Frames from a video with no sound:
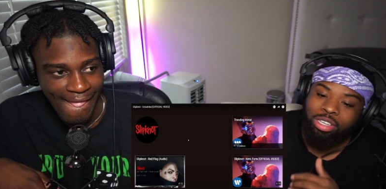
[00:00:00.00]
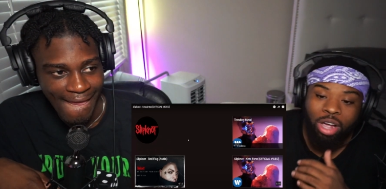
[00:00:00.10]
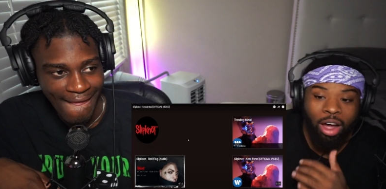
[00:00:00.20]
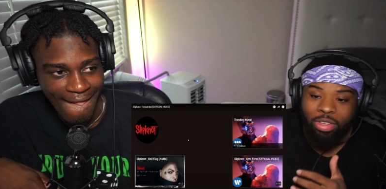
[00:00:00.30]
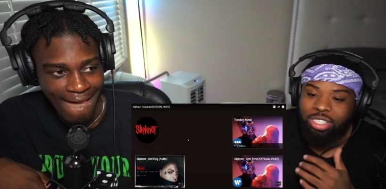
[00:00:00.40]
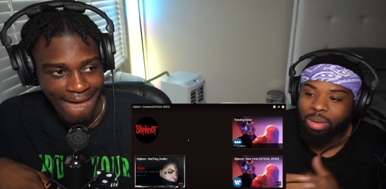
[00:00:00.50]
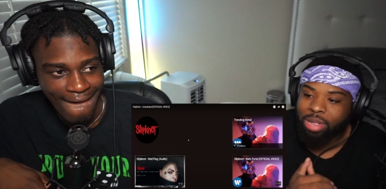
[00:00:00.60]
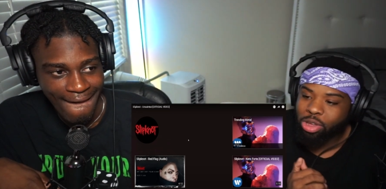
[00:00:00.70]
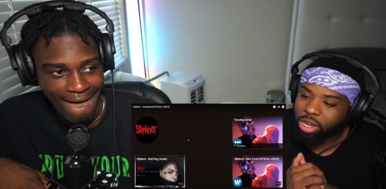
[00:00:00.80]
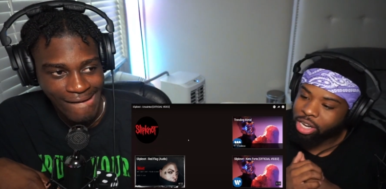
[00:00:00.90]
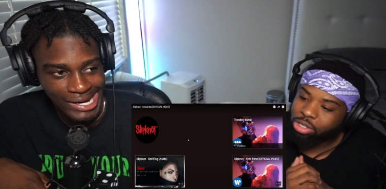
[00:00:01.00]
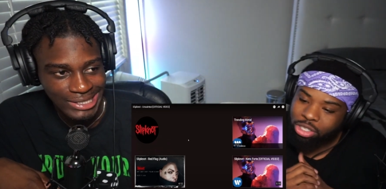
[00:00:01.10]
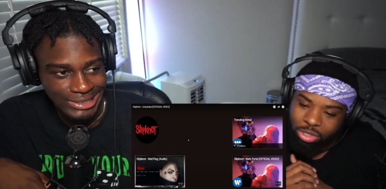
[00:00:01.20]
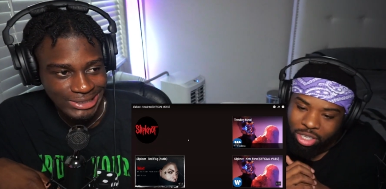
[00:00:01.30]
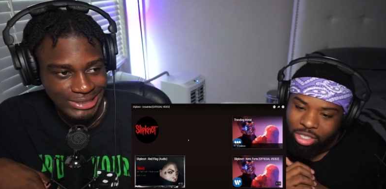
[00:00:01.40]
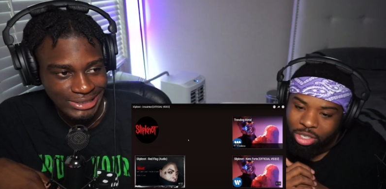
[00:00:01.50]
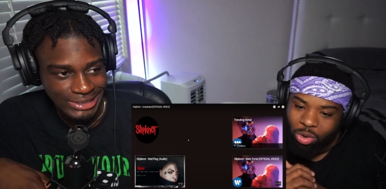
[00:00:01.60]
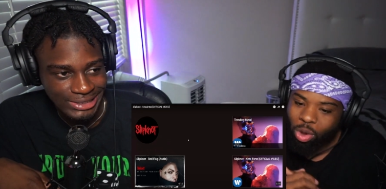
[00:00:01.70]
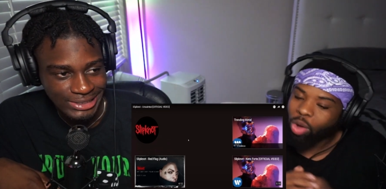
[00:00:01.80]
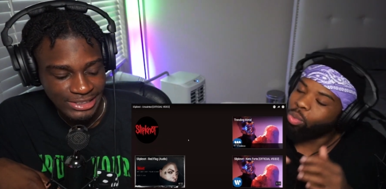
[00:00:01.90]
Speaker 1: Other Slipknot you can introduce us
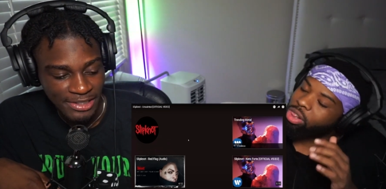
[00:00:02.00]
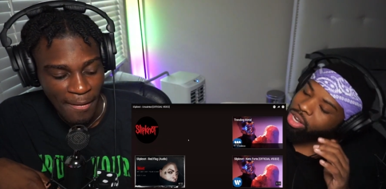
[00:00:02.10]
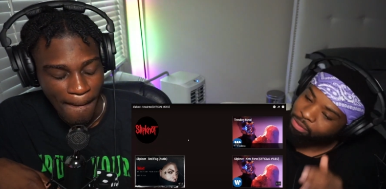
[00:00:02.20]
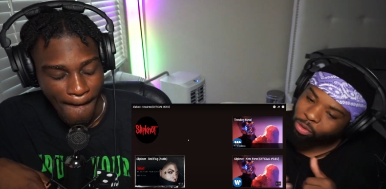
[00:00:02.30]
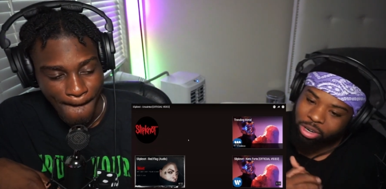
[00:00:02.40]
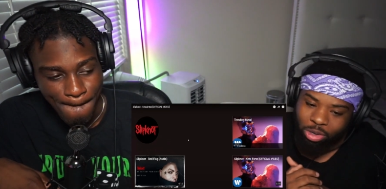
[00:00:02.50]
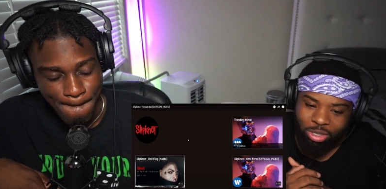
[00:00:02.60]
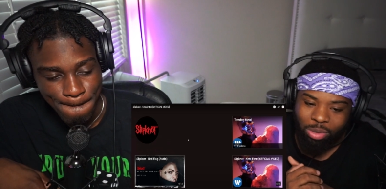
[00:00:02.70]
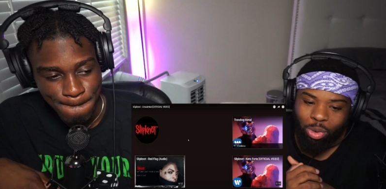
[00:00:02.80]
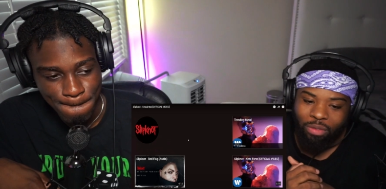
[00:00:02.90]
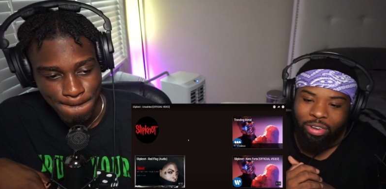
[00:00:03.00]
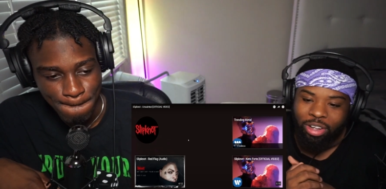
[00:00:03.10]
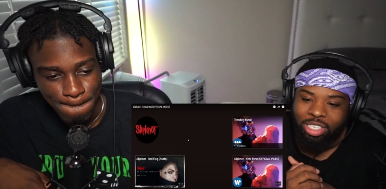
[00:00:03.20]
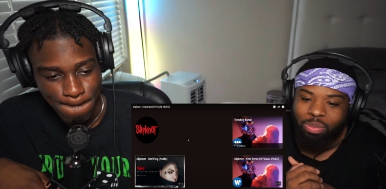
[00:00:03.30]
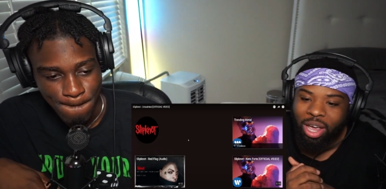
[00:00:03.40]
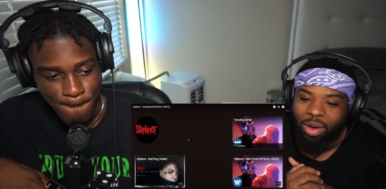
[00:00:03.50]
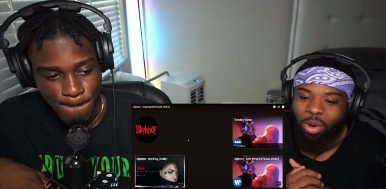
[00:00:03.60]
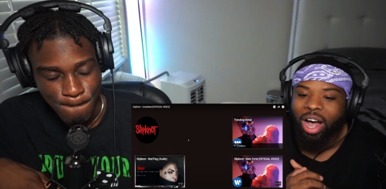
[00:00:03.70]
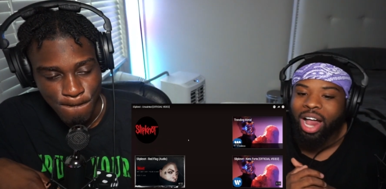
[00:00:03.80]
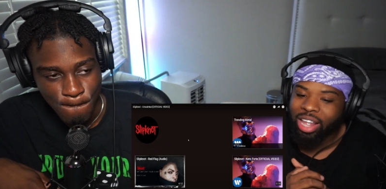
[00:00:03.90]
to. We looking forward to doing some more videos, man.
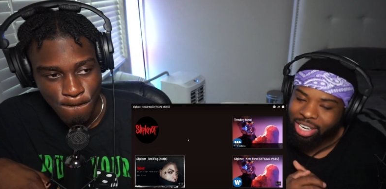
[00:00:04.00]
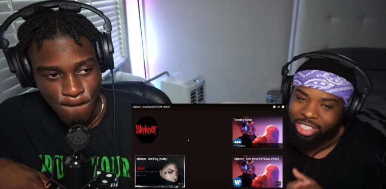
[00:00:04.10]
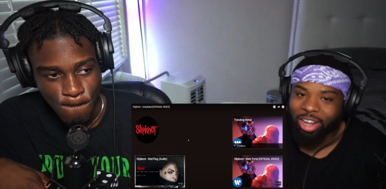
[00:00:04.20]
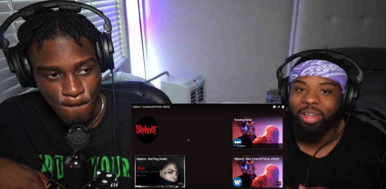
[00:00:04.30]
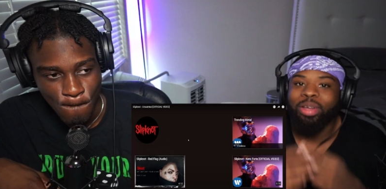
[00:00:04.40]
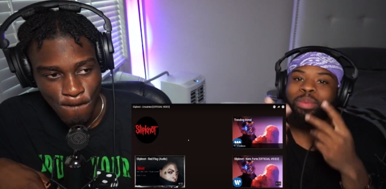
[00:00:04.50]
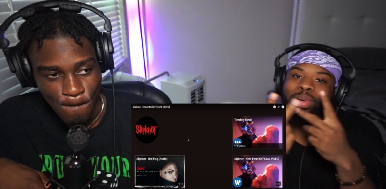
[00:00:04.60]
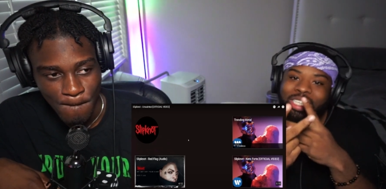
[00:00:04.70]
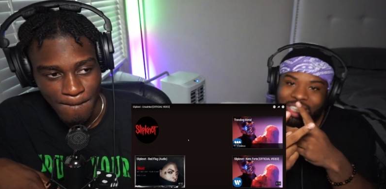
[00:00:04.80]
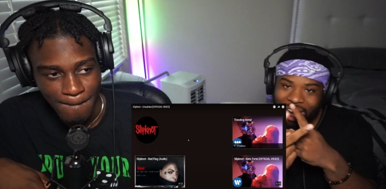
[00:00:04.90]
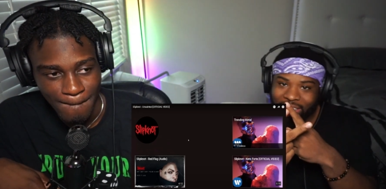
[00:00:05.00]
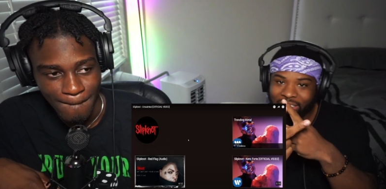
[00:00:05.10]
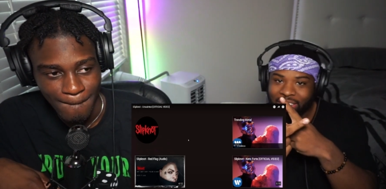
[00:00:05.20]
We'll holla at y'all. Peace out.